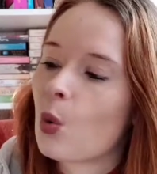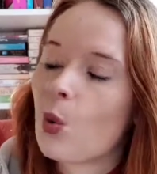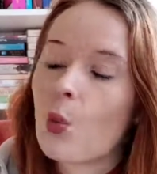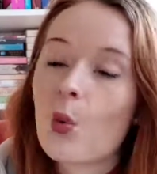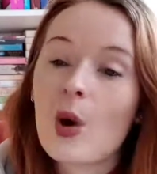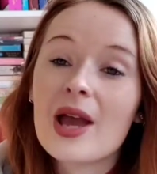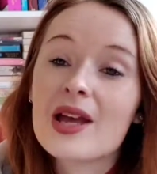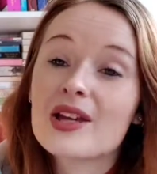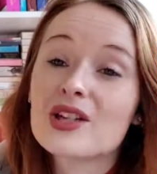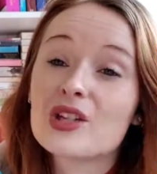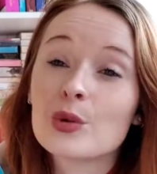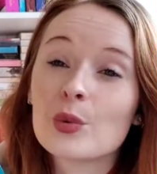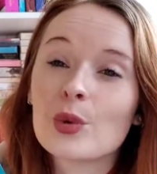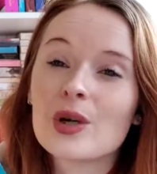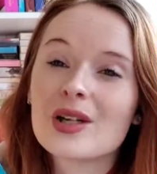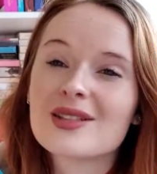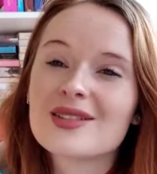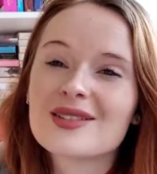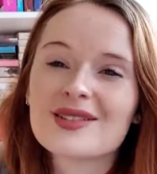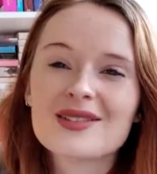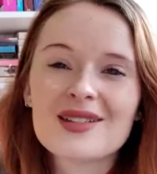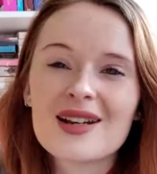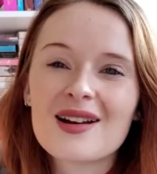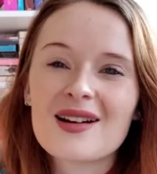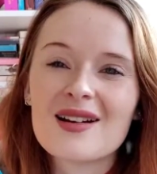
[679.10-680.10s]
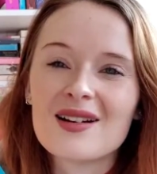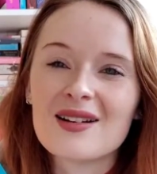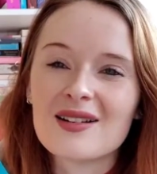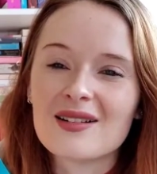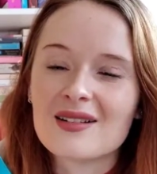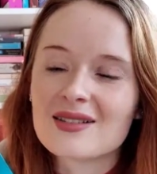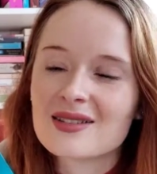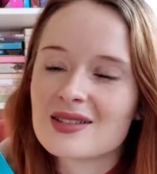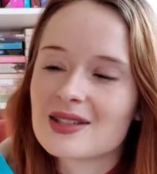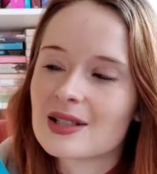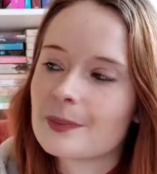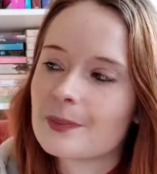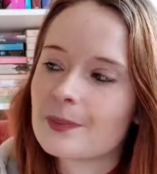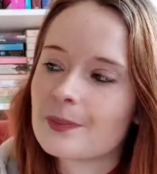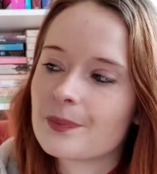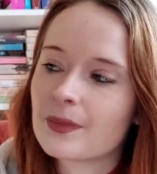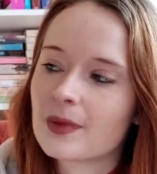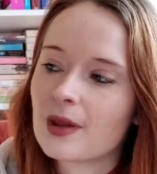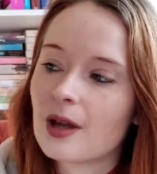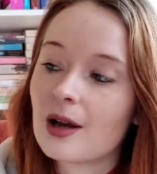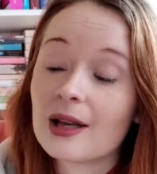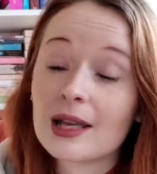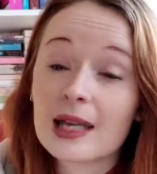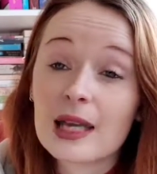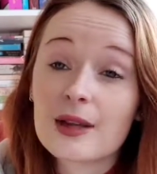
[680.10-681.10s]
Where do I start?
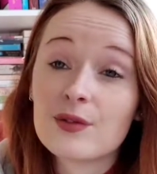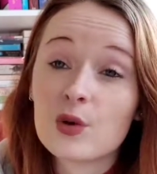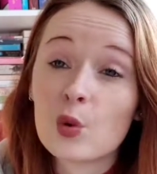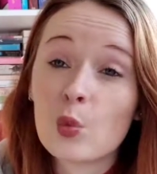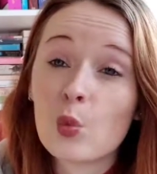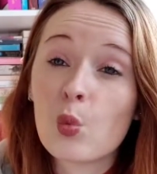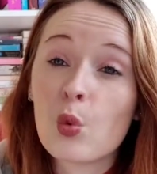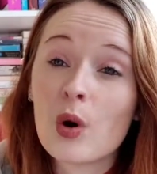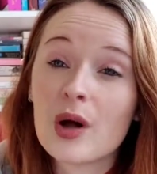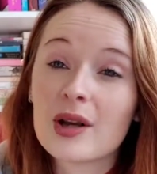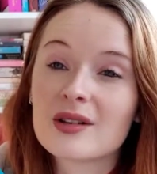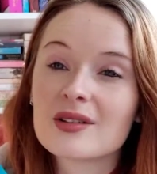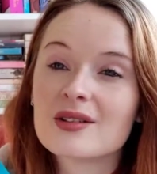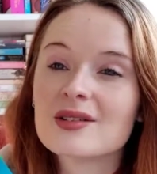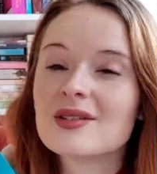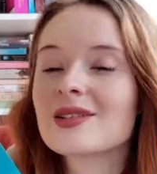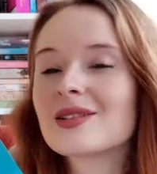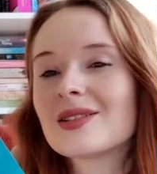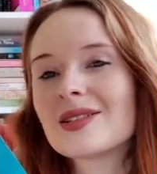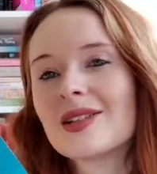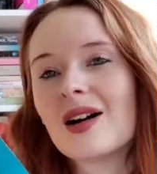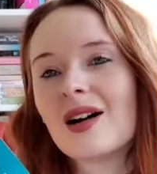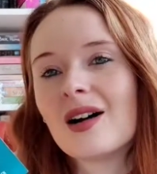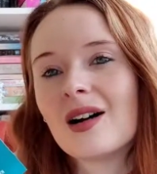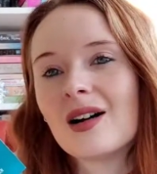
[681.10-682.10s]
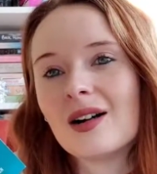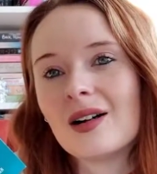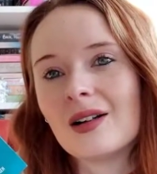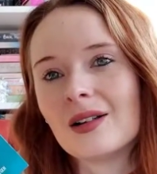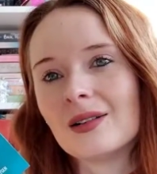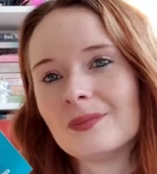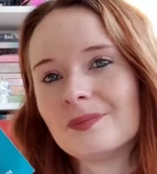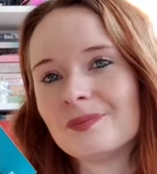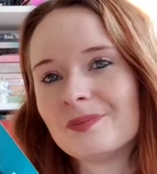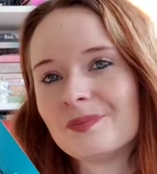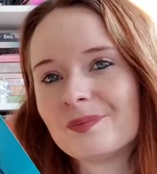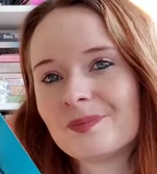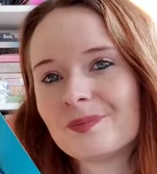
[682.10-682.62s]
I gave it 1 star.